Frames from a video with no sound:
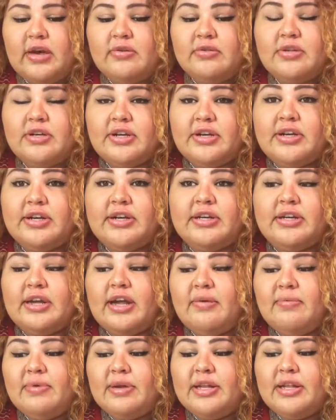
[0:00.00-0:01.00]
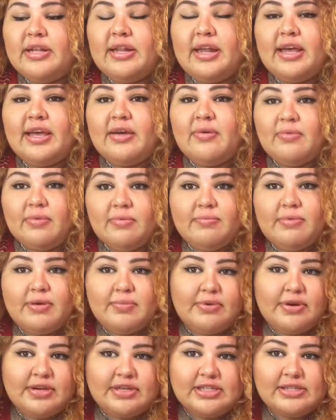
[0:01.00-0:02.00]
out there, and I really like it when
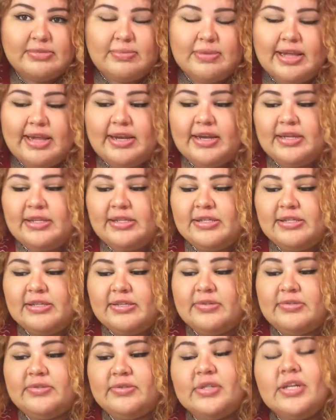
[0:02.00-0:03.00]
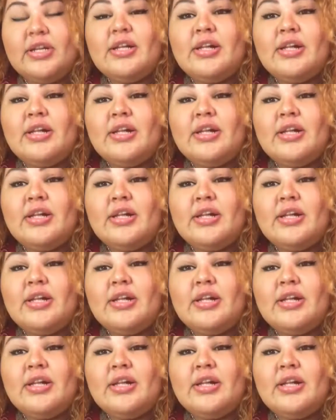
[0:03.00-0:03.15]
people explain it. So